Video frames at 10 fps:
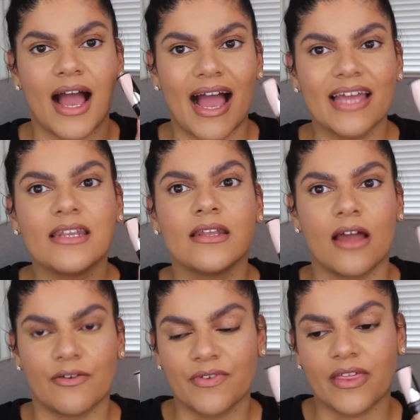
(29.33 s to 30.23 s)
I
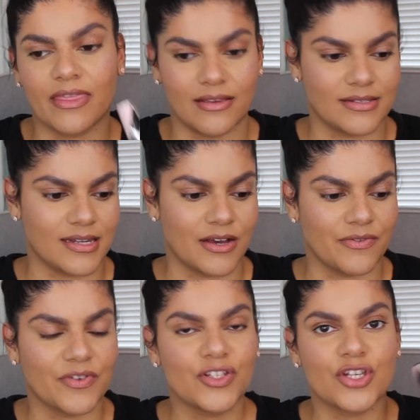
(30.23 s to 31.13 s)
love this
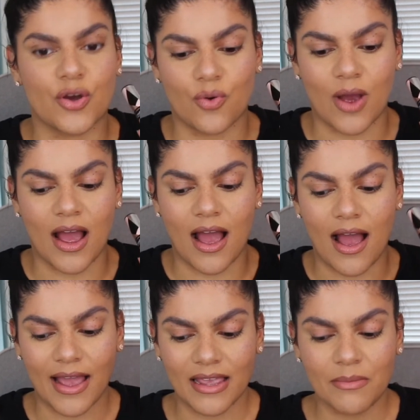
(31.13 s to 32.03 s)
stuff. So
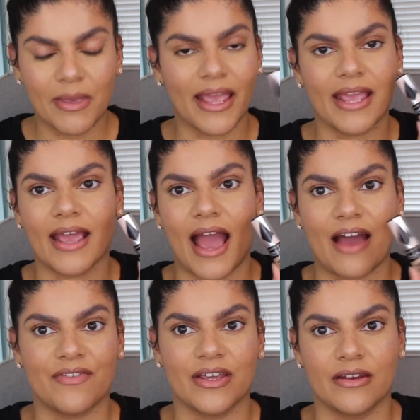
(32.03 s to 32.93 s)
I'm
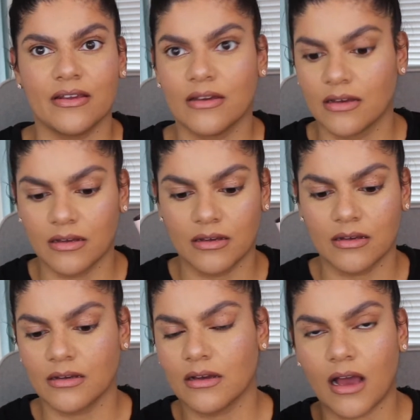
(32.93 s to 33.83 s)

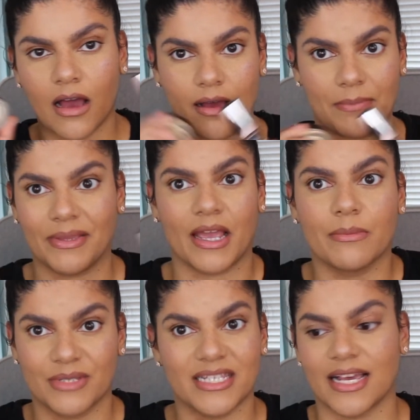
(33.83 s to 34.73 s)
like
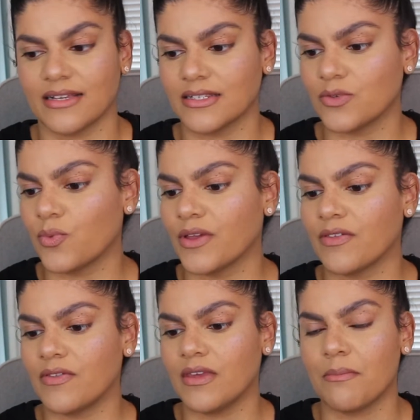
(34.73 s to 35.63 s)
obsessed
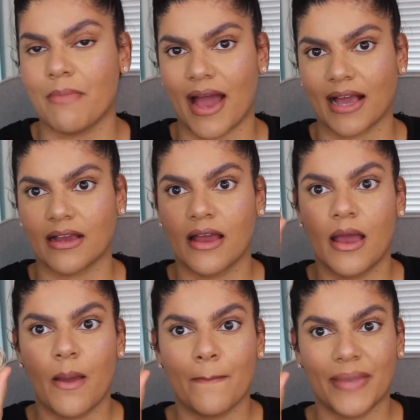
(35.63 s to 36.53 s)
with the MAC
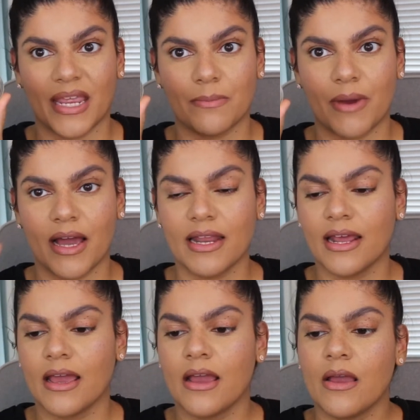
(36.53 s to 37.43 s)
paint pot
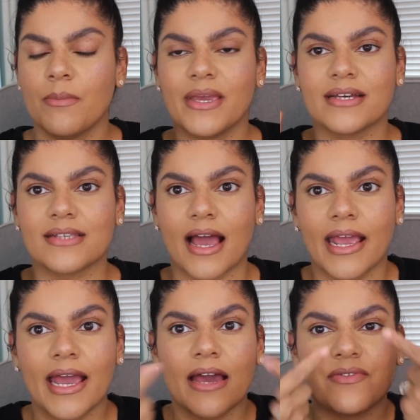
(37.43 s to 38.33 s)
because I
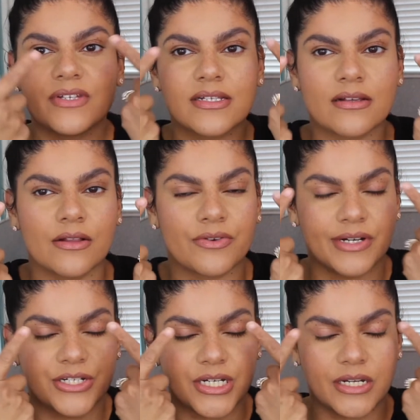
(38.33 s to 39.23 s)
have
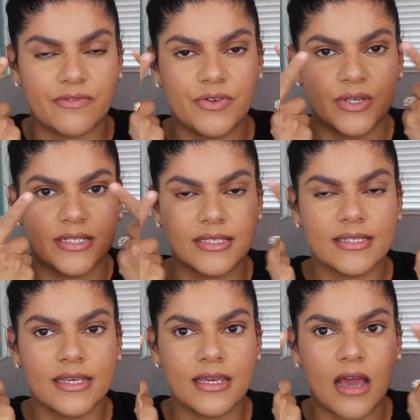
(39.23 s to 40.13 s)
discoloration, if you can
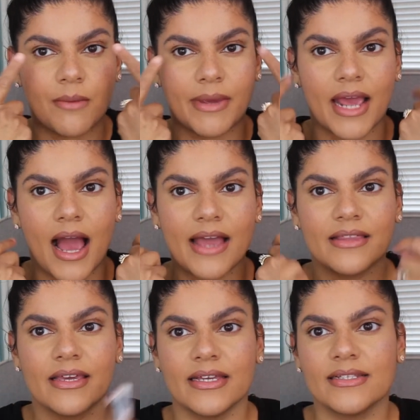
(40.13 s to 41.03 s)
see, on my
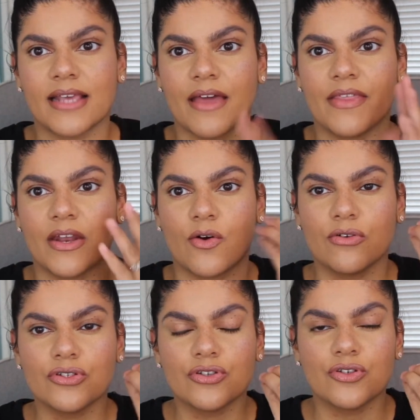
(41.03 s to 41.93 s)
eyelids, and then
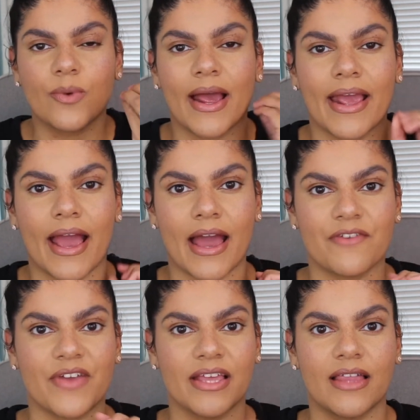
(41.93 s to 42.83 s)
also too I
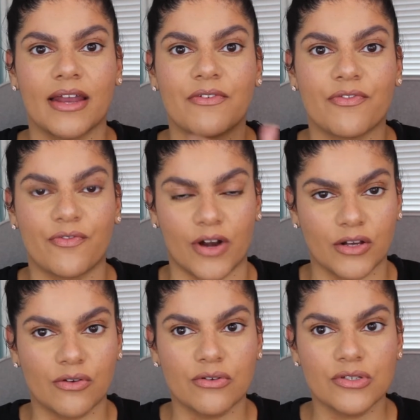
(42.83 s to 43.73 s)
have a lot of
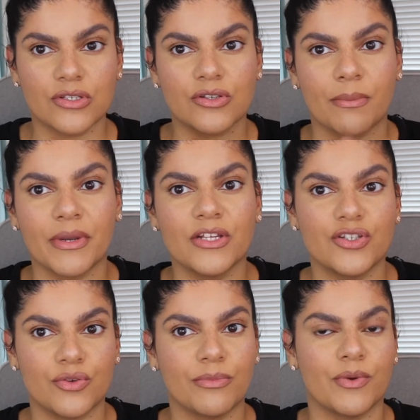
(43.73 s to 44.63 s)
freckles. So I'm gonna
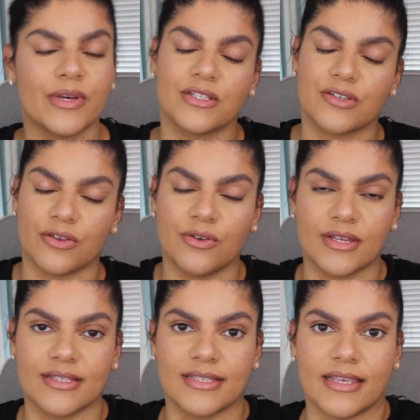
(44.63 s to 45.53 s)
zoom you in so you
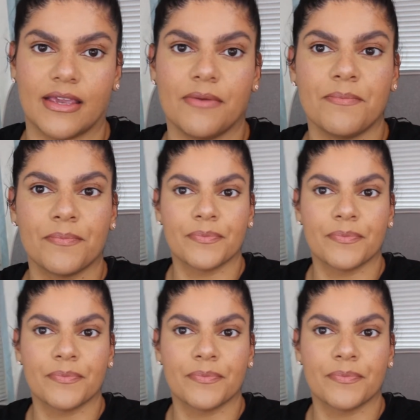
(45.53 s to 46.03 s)
can see.